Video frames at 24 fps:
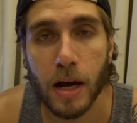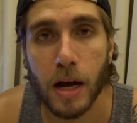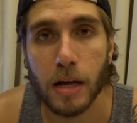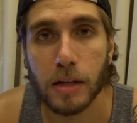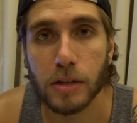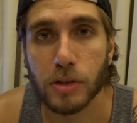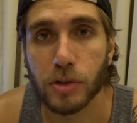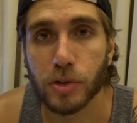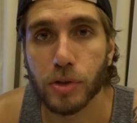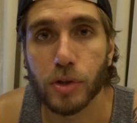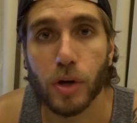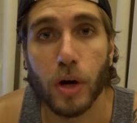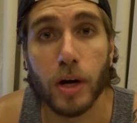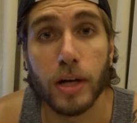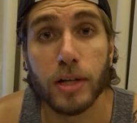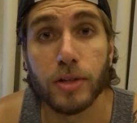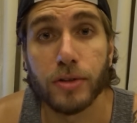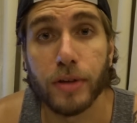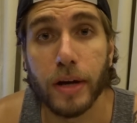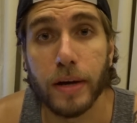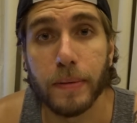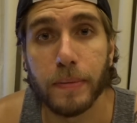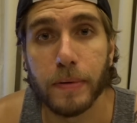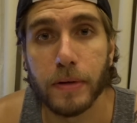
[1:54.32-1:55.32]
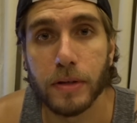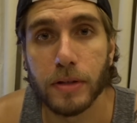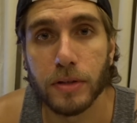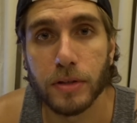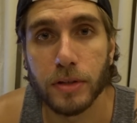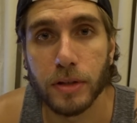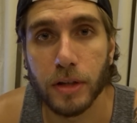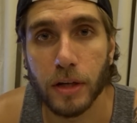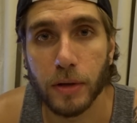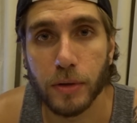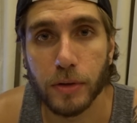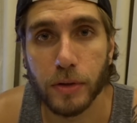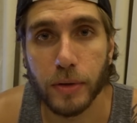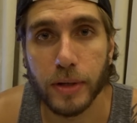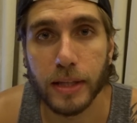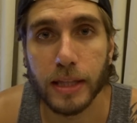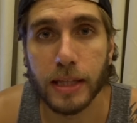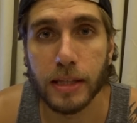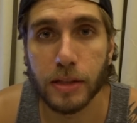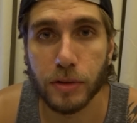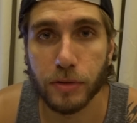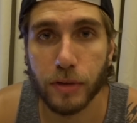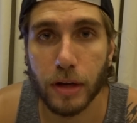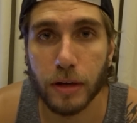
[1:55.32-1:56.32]
skyscrapers, you know, doing
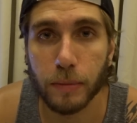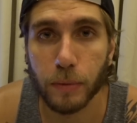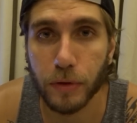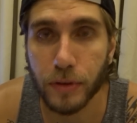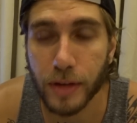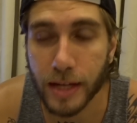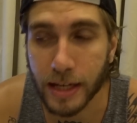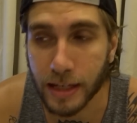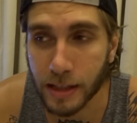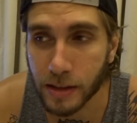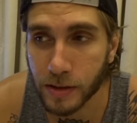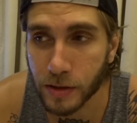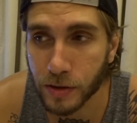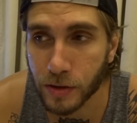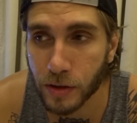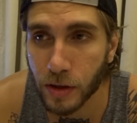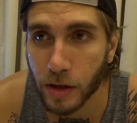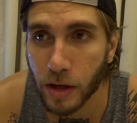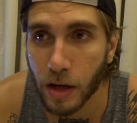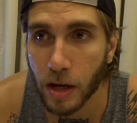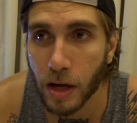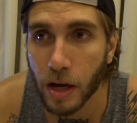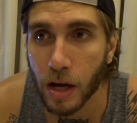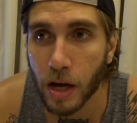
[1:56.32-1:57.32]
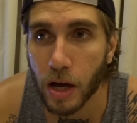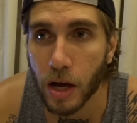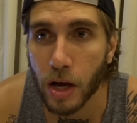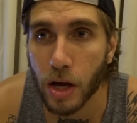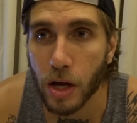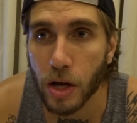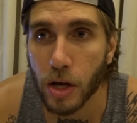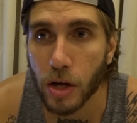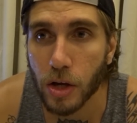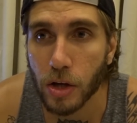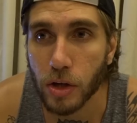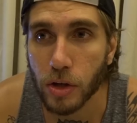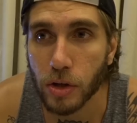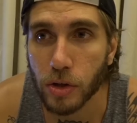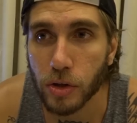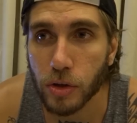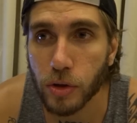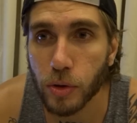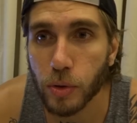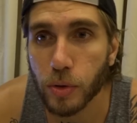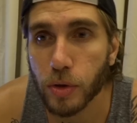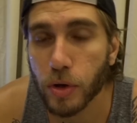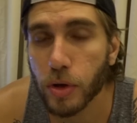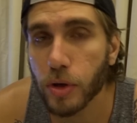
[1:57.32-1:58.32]
these incredible things.
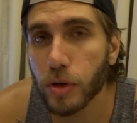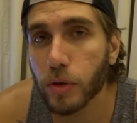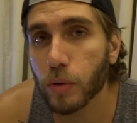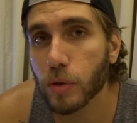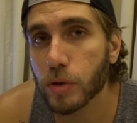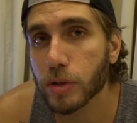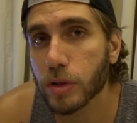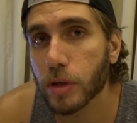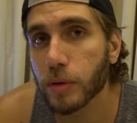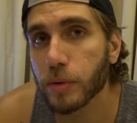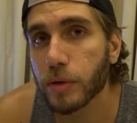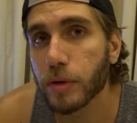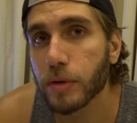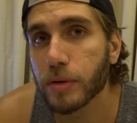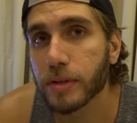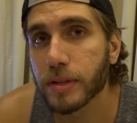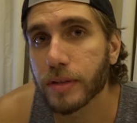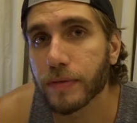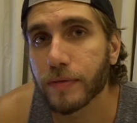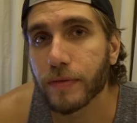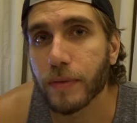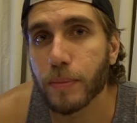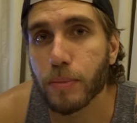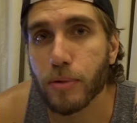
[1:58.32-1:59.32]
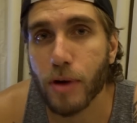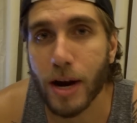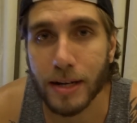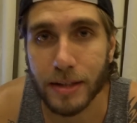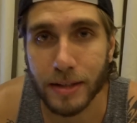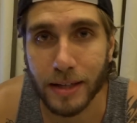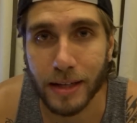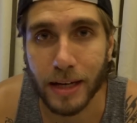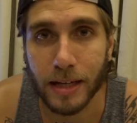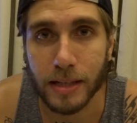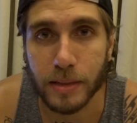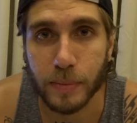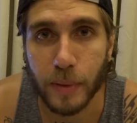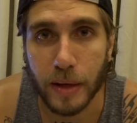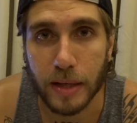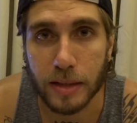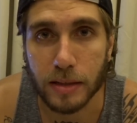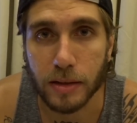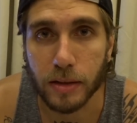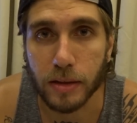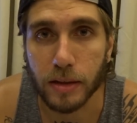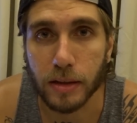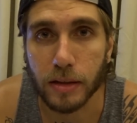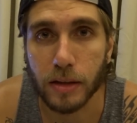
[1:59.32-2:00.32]
You could also use it for practical
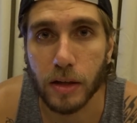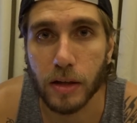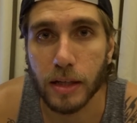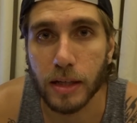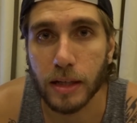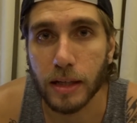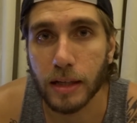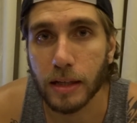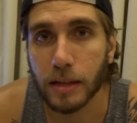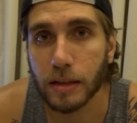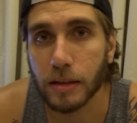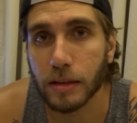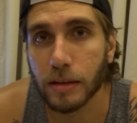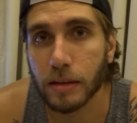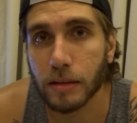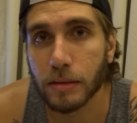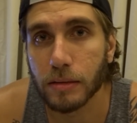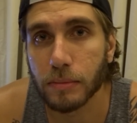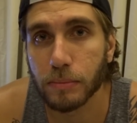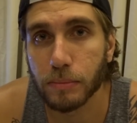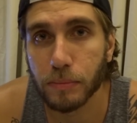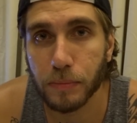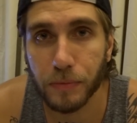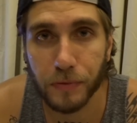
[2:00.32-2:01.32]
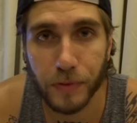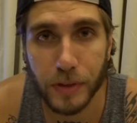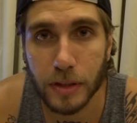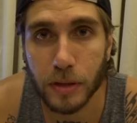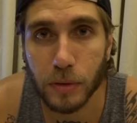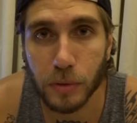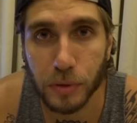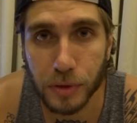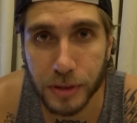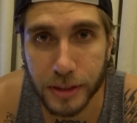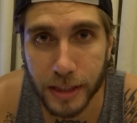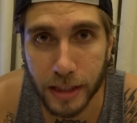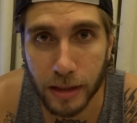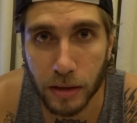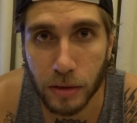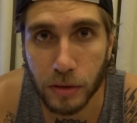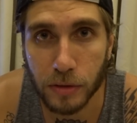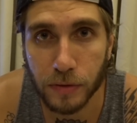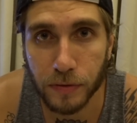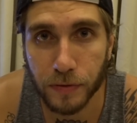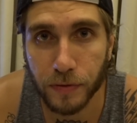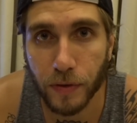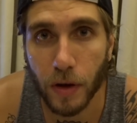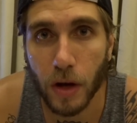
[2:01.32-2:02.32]
aspects like learning physical
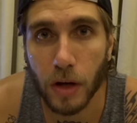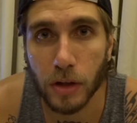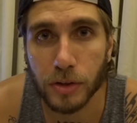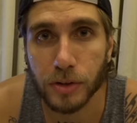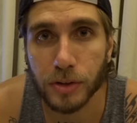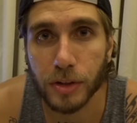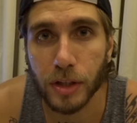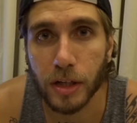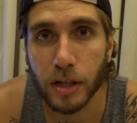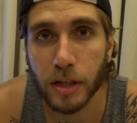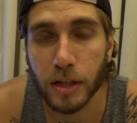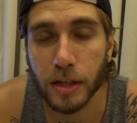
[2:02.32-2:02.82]
skills faster,